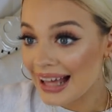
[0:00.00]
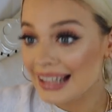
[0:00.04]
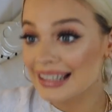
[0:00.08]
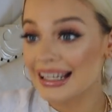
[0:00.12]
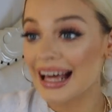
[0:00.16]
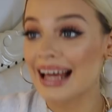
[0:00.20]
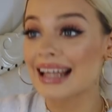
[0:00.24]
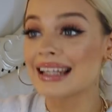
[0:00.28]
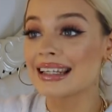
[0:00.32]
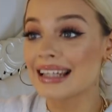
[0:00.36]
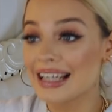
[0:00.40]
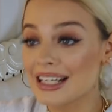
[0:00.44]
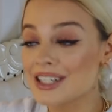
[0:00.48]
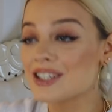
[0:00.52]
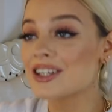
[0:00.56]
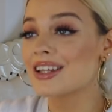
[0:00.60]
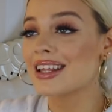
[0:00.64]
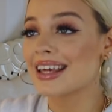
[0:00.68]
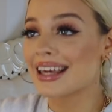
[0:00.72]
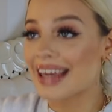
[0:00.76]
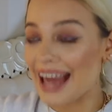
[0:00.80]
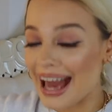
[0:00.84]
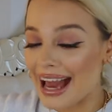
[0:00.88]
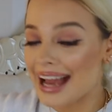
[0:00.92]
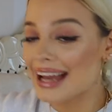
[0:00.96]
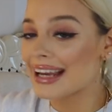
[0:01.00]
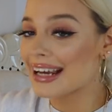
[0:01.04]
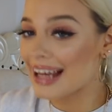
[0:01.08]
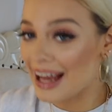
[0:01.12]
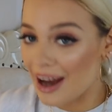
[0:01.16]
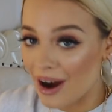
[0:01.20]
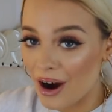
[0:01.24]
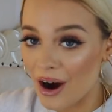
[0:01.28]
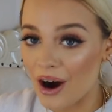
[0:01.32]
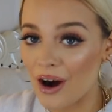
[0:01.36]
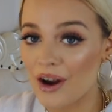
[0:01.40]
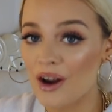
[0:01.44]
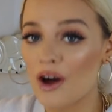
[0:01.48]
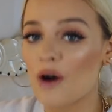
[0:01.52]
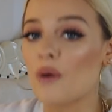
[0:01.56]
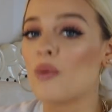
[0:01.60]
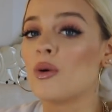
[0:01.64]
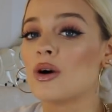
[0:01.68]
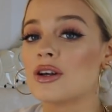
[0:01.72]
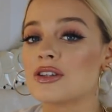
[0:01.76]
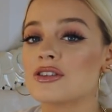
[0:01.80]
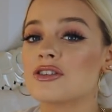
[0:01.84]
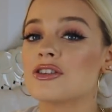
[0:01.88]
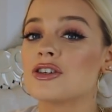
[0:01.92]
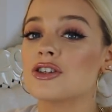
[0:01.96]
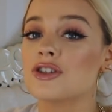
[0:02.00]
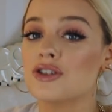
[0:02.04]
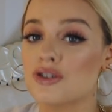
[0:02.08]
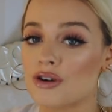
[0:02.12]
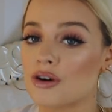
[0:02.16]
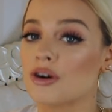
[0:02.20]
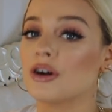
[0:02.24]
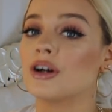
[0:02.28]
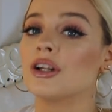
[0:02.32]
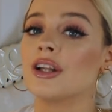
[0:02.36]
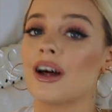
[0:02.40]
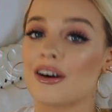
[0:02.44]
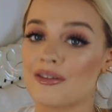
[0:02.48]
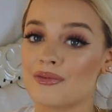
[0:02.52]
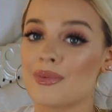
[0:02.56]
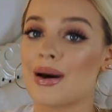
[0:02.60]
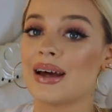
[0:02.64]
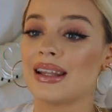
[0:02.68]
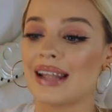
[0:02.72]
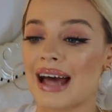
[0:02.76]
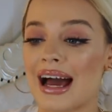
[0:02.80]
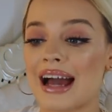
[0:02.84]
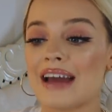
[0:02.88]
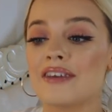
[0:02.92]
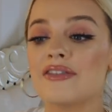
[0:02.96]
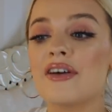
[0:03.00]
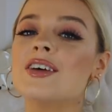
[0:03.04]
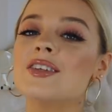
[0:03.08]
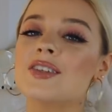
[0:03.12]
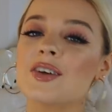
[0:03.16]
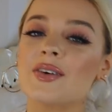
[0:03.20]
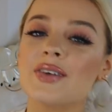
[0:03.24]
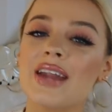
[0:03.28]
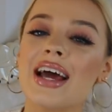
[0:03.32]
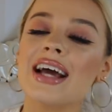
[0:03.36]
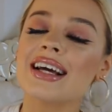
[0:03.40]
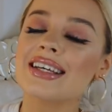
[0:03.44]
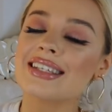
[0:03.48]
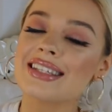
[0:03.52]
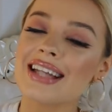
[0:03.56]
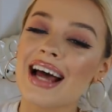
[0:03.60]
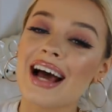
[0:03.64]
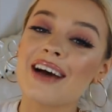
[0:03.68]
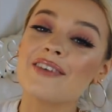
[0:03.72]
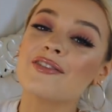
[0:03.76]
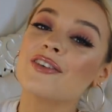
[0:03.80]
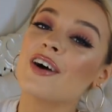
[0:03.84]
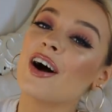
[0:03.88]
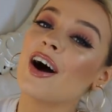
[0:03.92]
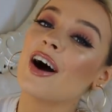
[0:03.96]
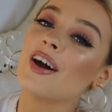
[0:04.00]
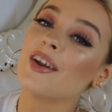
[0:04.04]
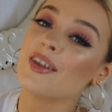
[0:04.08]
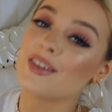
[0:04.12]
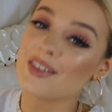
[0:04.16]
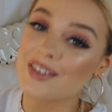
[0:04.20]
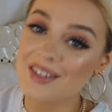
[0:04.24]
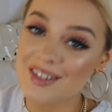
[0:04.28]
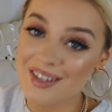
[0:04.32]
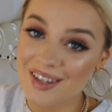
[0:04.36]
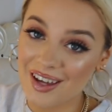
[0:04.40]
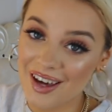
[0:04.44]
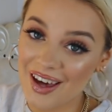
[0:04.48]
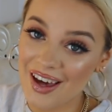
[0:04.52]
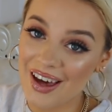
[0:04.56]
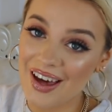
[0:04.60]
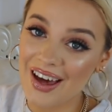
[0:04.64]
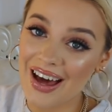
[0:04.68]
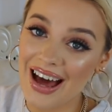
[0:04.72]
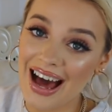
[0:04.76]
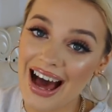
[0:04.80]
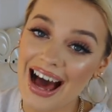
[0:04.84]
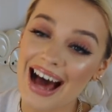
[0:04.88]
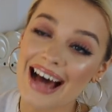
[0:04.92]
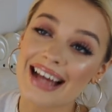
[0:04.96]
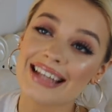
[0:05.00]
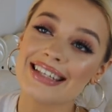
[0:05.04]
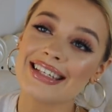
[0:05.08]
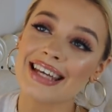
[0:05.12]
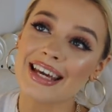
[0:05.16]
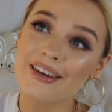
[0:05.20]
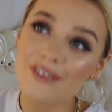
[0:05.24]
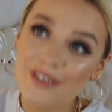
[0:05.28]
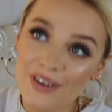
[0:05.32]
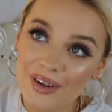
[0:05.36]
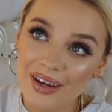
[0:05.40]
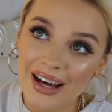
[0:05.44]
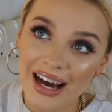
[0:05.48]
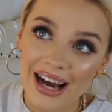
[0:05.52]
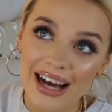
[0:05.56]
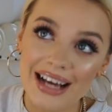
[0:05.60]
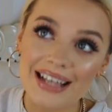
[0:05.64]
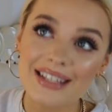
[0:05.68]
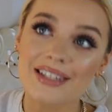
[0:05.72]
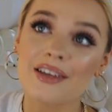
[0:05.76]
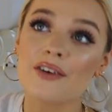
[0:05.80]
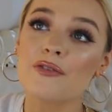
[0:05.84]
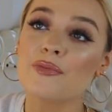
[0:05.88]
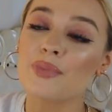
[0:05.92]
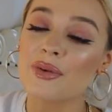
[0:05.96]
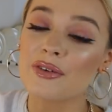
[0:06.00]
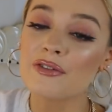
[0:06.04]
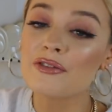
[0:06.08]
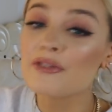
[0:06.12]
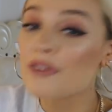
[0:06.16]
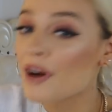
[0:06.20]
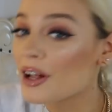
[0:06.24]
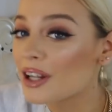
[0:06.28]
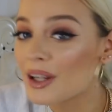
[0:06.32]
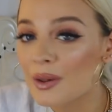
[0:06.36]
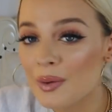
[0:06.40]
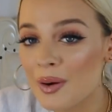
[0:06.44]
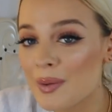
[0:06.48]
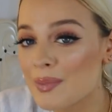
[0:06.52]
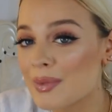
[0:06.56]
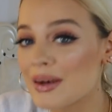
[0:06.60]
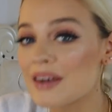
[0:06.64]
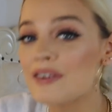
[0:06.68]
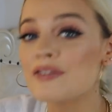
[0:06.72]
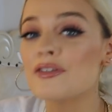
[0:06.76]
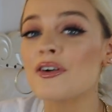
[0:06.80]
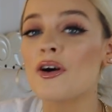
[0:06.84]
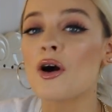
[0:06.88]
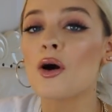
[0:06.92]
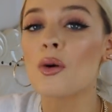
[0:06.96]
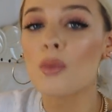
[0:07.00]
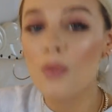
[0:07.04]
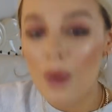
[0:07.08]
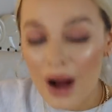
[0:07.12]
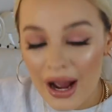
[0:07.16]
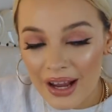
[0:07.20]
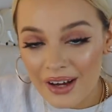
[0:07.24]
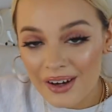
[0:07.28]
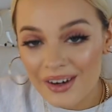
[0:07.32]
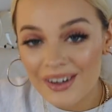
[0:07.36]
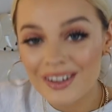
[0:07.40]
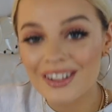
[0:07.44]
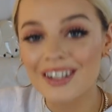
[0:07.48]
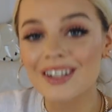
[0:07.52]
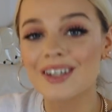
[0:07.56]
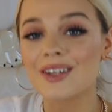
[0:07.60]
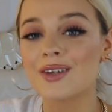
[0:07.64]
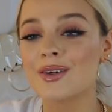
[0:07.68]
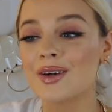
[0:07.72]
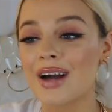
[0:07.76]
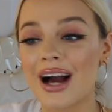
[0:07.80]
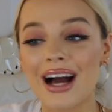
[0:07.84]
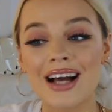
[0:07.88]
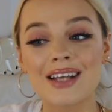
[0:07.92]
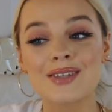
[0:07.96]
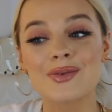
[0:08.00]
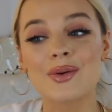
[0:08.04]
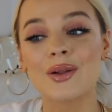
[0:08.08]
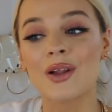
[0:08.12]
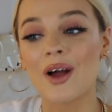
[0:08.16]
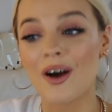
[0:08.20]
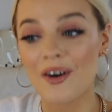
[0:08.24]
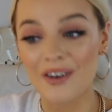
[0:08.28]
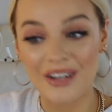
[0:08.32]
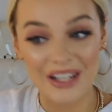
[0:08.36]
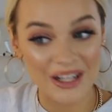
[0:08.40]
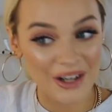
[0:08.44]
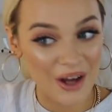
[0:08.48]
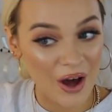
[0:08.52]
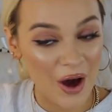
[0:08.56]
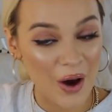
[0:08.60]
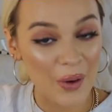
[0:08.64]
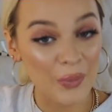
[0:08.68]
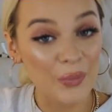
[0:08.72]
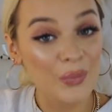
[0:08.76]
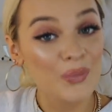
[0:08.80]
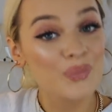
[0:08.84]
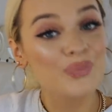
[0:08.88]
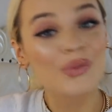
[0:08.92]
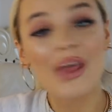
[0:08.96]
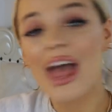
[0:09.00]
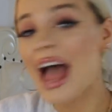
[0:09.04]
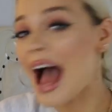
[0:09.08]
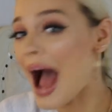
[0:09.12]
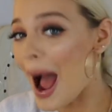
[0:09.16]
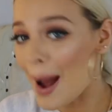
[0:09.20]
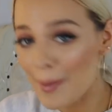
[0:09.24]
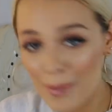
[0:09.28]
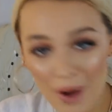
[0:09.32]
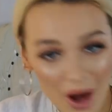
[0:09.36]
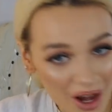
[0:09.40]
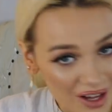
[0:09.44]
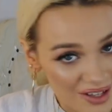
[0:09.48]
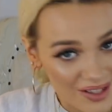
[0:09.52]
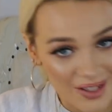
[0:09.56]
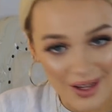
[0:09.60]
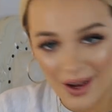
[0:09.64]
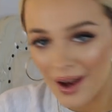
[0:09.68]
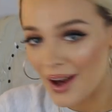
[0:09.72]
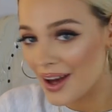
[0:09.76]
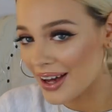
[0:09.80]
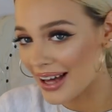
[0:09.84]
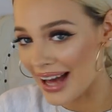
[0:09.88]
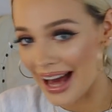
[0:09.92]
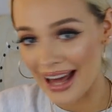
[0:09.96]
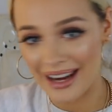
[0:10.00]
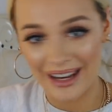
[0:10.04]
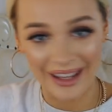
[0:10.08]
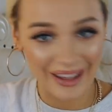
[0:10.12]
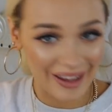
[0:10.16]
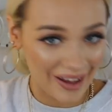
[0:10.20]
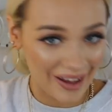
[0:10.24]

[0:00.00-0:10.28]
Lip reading: Like, literally getting it on was the struggle of my life. So next I've got another skirt, and if you guys have been following me for a while, you guys will already know I'm not a skirt kind of